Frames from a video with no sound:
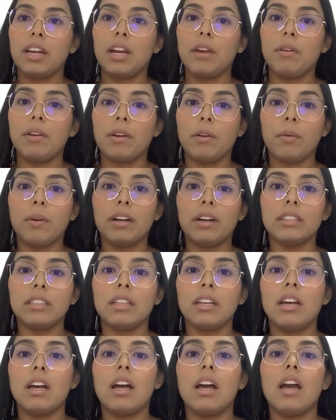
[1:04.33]

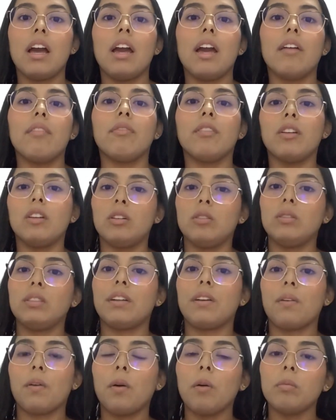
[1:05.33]
everyone follows
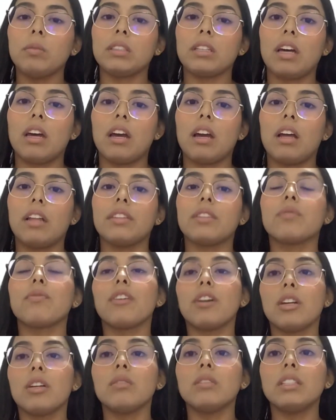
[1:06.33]
the
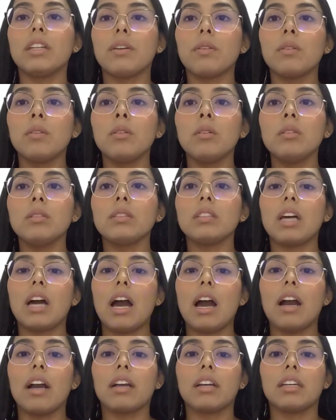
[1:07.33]
rules
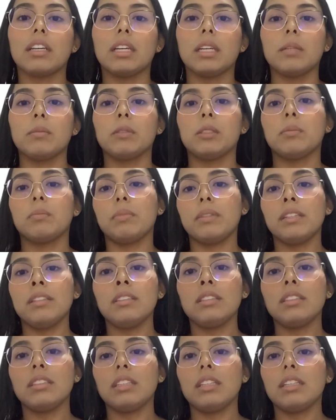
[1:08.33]
and keeps
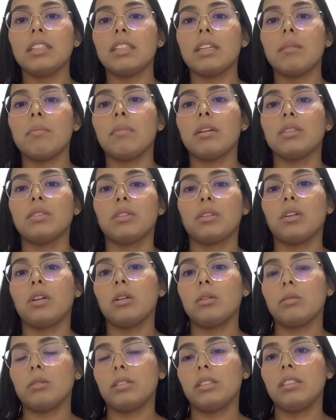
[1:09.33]
peace in the major
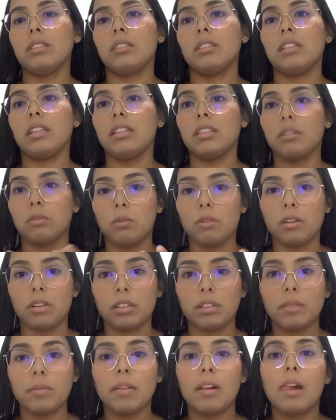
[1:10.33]
countries in the world.
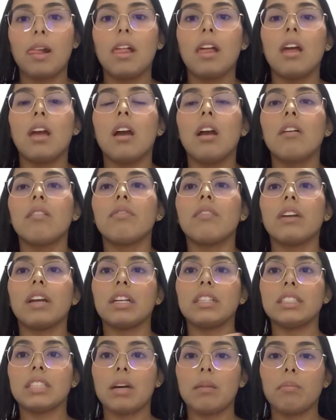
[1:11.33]
For
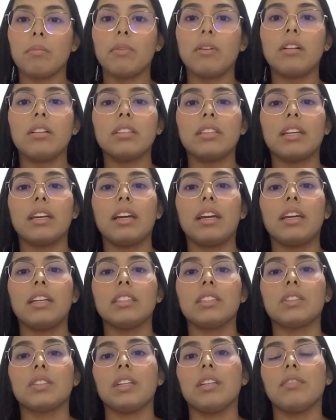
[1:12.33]
example, the
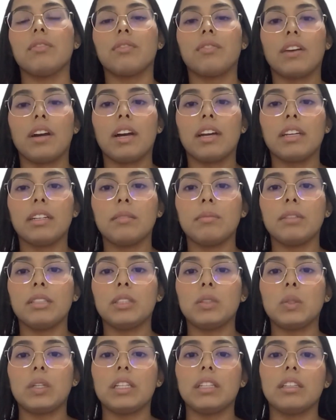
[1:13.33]
trade fight
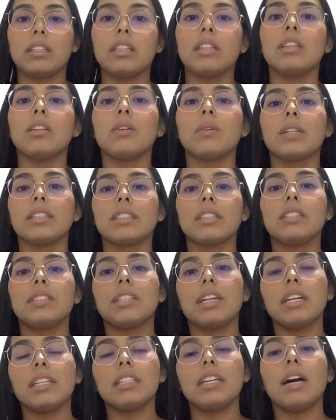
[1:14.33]
between US and
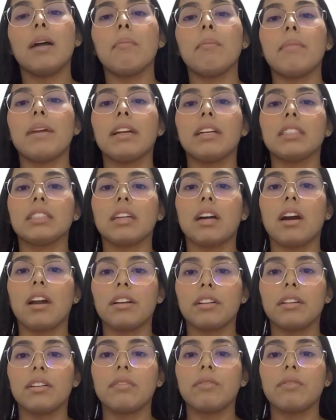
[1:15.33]
China makes harder